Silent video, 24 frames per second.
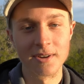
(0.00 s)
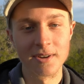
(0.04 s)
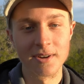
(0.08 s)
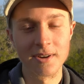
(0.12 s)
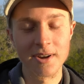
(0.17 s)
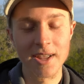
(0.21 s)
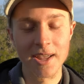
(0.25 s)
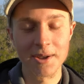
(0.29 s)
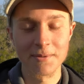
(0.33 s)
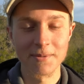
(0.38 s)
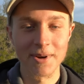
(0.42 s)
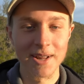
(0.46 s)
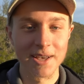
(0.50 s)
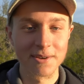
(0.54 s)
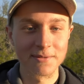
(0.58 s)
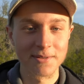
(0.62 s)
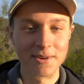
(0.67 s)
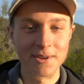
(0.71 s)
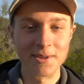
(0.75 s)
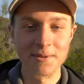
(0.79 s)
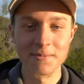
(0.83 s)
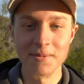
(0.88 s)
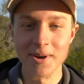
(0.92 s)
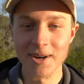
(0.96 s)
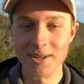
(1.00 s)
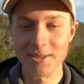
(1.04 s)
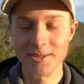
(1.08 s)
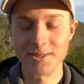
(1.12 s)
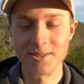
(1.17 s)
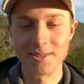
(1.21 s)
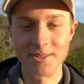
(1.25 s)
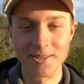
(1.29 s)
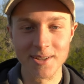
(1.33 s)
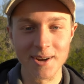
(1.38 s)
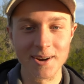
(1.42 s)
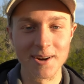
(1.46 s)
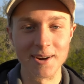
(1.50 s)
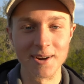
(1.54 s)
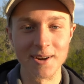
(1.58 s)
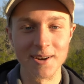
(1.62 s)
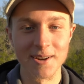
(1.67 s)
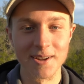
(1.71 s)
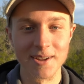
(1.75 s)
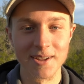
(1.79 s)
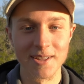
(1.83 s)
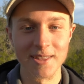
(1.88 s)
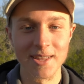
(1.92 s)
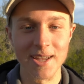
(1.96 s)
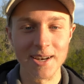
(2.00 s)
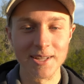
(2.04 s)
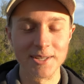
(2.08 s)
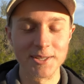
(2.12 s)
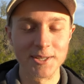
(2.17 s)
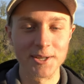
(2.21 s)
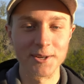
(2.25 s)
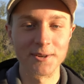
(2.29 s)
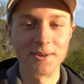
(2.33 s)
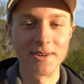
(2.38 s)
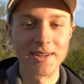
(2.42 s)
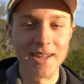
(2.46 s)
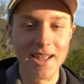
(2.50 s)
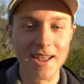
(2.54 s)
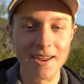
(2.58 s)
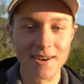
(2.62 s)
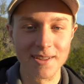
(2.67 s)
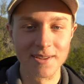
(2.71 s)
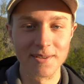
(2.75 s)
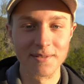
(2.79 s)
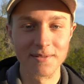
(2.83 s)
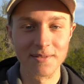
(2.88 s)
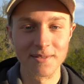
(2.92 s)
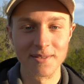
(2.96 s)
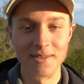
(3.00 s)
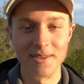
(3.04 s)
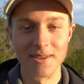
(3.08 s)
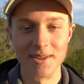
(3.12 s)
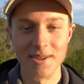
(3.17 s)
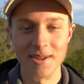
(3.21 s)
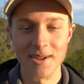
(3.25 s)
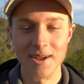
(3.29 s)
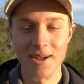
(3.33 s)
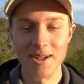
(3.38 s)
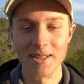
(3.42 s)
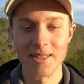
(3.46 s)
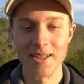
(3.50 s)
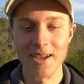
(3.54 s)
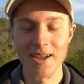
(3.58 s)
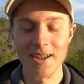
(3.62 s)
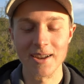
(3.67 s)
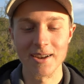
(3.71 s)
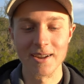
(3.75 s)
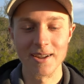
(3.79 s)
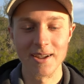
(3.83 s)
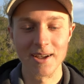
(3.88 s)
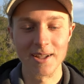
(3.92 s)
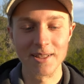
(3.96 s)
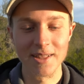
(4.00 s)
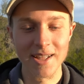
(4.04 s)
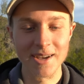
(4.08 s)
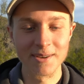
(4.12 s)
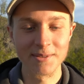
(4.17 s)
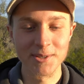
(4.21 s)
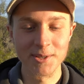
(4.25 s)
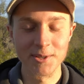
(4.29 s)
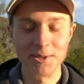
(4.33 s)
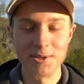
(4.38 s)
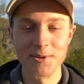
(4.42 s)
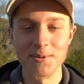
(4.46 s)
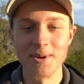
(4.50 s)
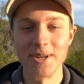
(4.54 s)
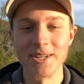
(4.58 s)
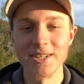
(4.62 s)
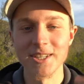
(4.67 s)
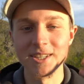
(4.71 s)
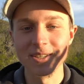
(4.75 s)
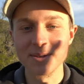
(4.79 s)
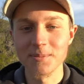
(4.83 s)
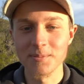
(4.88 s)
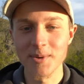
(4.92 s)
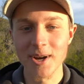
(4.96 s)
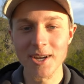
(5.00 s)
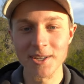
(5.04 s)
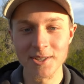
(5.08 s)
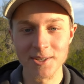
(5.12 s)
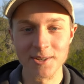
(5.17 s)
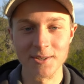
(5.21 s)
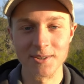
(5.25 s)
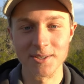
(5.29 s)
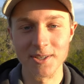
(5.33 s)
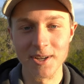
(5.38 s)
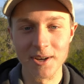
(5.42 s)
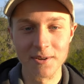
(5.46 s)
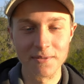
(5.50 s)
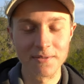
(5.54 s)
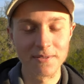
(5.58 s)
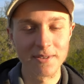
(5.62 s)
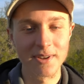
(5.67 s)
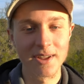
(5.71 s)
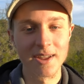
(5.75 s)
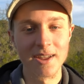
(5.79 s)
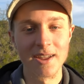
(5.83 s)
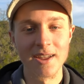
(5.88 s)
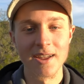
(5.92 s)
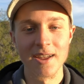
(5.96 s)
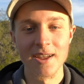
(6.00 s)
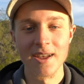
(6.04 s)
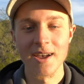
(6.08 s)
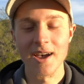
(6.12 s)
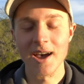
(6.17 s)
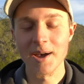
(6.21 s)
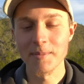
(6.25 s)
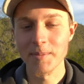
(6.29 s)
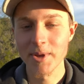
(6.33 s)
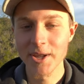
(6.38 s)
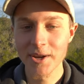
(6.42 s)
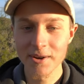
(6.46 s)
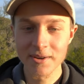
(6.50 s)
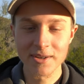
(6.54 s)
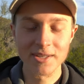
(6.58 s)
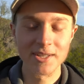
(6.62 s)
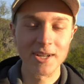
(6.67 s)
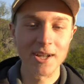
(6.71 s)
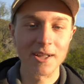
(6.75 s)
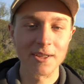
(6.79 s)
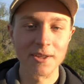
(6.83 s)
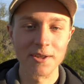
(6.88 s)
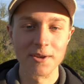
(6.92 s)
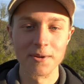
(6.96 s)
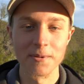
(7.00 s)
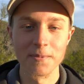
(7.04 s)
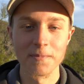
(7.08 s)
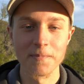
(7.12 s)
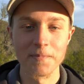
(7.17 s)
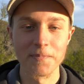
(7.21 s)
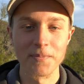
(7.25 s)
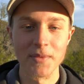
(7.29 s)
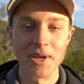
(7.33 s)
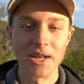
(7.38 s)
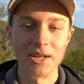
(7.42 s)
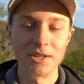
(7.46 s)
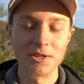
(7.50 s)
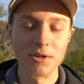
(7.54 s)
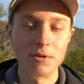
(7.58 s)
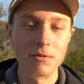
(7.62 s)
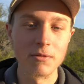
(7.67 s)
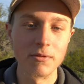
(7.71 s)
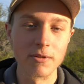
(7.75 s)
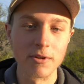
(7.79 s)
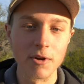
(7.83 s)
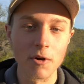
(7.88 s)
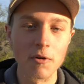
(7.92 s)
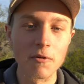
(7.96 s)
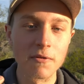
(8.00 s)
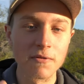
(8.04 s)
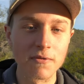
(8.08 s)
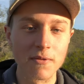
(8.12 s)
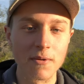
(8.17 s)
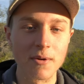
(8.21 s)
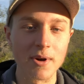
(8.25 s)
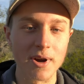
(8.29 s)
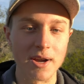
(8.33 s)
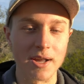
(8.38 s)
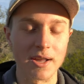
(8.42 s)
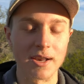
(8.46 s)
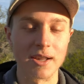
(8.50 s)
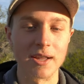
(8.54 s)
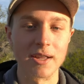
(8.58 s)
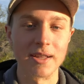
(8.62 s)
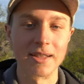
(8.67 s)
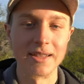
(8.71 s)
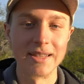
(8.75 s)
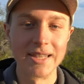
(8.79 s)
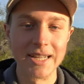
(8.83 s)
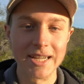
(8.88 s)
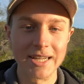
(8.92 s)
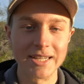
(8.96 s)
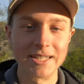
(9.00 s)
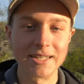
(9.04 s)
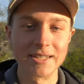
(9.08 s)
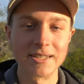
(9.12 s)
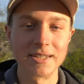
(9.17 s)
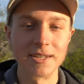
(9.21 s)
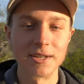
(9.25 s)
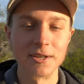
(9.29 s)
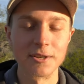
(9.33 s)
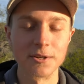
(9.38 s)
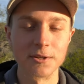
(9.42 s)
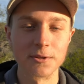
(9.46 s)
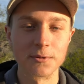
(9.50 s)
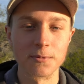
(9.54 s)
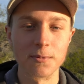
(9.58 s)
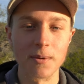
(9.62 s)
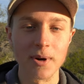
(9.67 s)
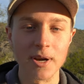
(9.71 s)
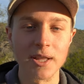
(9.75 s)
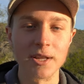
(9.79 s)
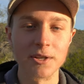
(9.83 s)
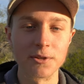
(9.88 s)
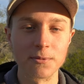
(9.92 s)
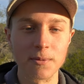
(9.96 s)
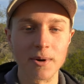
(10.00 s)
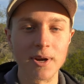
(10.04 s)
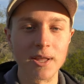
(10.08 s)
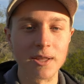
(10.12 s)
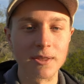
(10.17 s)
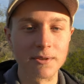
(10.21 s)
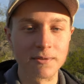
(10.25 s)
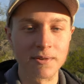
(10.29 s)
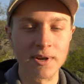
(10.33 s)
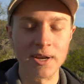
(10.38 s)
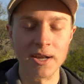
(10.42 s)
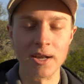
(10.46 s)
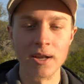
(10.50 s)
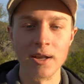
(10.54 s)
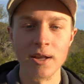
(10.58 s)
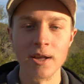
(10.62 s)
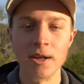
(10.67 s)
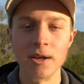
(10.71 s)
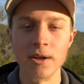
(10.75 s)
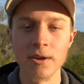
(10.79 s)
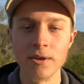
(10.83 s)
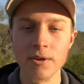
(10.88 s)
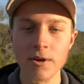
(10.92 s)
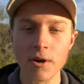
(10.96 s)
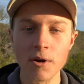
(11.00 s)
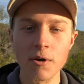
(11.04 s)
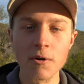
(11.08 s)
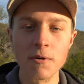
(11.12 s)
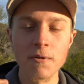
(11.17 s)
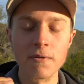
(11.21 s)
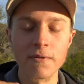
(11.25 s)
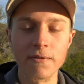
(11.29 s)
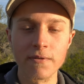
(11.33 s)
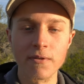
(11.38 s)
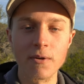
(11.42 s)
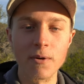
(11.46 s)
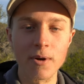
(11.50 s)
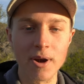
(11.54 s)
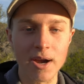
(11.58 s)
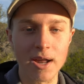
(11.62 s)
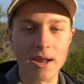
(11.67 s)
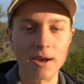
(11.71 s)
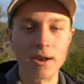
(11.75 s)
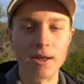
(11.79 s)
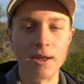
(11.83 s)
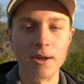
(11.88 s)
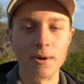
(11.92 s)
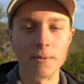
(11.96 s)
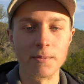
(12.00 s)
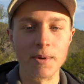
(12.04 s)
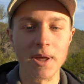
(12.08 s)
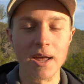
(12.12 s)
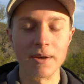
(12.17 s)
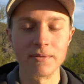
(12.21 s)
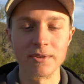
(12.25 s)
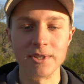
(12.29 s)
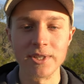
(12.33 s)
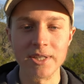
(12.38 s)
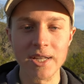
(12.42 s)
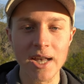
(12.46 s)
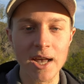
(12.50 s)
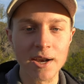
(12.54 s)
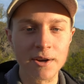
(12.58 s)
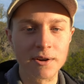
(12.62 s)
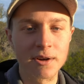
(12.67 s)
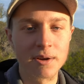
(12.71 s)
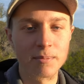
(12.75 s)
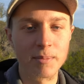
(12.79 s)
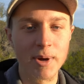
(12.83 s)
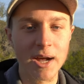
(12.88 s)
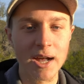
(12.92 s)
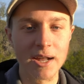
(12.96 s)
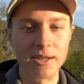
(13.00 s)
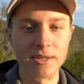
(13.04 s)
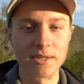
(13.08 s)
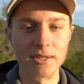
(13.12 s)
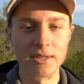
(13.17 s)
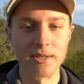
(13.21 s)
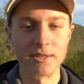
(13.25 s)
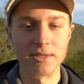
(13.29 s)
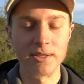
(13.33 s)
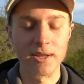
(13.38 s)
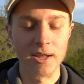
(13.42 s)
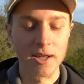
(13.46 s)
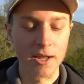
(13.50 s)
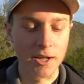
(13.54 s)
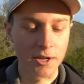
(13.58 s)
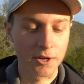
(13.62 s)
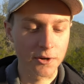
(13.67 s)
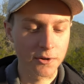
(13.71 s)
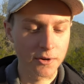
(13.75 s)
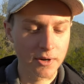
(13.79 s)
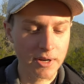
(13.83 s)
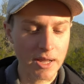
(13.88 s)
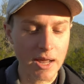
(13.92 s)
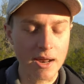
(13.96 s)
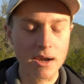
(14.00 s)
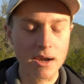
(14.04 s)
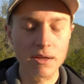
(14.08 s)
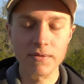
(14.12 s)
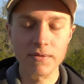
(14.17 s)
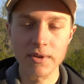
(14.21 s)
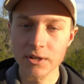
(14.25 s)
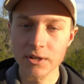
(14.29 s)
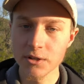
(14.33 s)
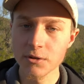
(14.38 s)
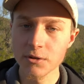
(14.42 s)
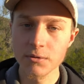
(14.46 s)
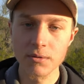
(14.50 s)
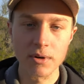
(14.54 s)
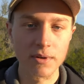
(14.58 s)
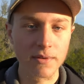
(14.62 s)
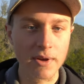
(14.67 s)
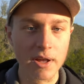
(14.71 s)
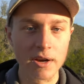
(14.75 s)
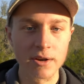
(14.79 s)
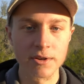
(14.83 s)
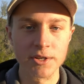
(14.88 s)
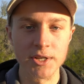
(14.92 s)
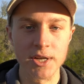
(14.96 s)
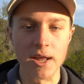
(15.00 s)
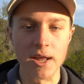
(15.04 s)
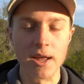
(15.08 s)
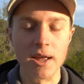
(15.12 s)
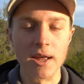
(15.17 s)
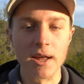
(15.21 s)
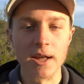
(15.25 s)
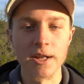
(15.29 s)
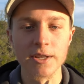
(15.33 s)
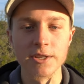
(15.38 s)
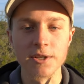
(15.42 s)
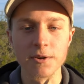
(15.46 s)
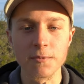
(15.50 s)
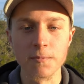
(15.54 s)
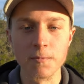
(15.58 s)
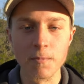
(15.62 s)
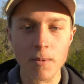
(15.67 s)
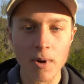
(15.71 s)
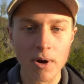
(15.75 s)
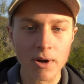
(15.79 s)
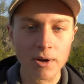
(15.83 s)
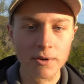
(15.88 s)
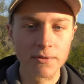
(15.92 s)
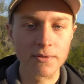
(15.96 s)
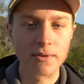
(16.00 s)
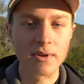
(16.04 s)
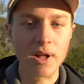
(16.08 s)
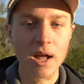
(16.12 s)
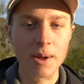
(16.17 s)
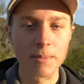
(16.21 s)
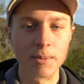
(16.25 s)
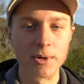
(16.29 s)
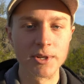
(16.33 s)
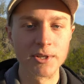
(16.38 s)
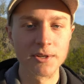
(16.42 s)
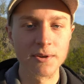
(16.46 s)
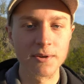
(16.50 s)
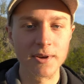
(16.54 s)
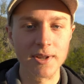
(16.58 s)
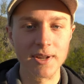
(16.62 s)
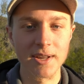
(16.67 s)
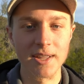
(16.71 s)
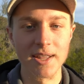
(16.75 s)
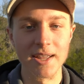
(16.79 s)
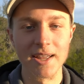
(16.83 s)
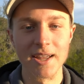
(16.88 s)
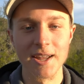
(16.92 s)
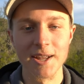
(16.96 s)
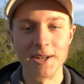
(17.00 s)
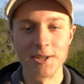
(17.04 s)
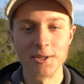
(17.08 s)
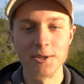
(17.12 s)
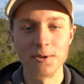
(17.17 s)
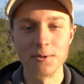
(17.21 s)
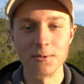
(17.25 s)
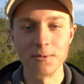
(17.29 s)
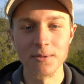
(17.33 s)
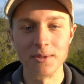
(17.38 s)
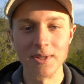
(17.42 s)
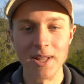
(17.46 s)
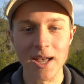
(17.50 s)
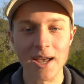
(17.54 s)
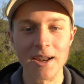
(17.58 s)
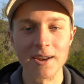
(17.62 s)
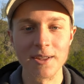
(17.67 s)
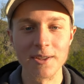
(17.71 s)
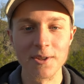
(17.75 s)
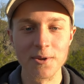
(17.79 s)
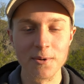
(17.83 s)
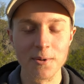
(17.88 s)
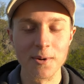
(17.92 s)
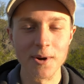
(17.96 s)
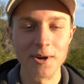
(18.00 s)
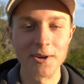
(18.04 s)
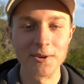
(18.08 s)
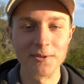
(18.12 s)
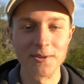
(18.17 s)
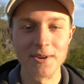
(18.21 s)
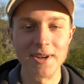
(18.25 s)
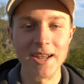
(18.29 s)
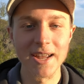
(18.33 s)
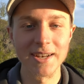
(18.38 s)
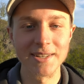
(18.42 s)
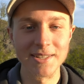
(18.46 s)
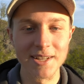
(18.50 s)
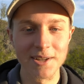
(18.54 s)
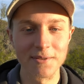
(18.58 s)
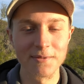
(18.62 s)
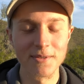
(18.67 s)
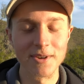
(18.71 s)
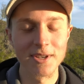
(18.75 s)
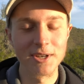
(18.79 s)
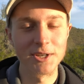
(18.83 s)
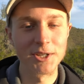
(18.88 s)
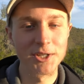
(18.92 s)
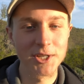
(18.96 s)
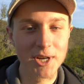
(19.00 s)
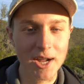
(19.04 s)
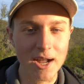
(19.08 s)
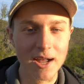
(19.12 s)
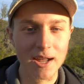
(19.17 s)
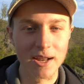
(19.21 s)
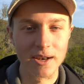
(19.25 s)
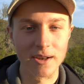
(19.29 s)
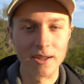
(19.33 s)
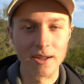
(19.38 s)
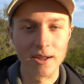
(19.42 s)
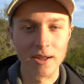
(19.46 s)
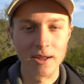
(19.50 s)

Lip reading: okay, whatever you want to start that is creative and that allows you to express yourself, I'm here to tell you to go for it this 2023. Go for it. We have Saturn in Pisces, creative intuitive energy. It's a wonderful opportunity to let your creativity shine.